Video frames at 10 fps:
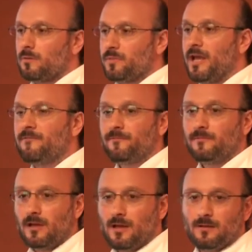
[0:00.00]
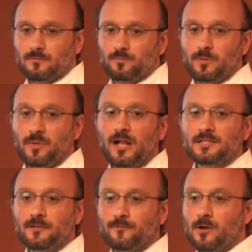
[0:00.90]

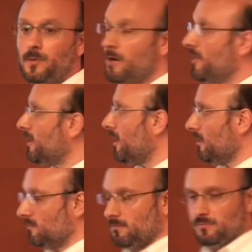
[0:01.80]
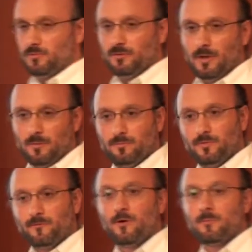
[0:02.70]
Policy Forum Armenia
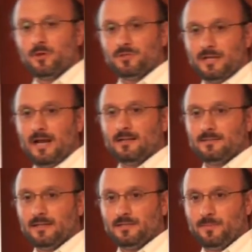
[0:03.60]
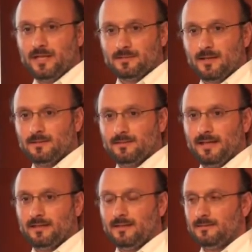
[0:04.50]
performed those analyses based on the
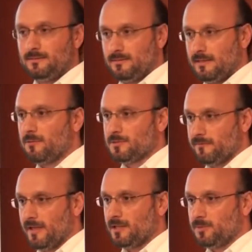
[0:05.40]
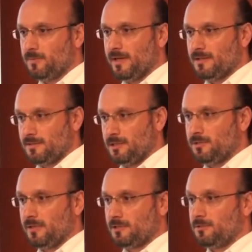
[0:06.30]
data that was available by the
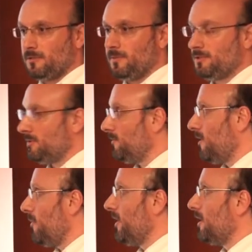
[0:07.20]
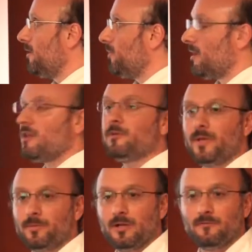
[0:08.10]
Central Electoral Commission of Armenia, but other
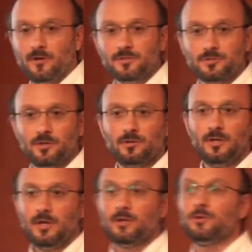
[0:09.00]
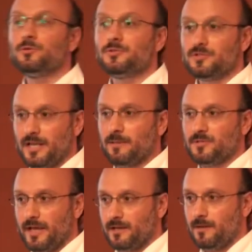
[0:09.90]
people have also used the same
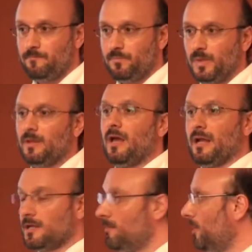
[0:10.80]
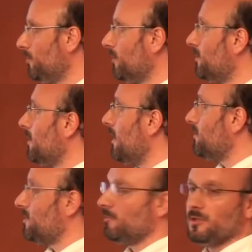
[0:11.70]
data and come up with
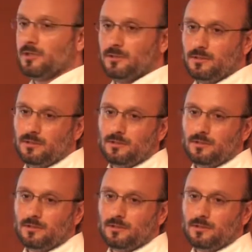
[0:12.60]
similar